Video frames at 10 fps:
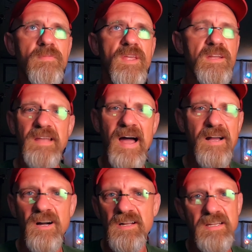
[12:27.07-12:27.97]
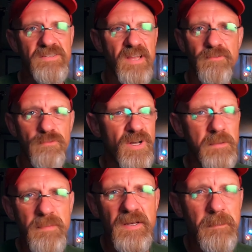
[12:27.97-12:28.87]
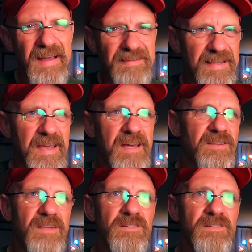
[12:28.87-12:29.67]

And Nikon has never really been about that.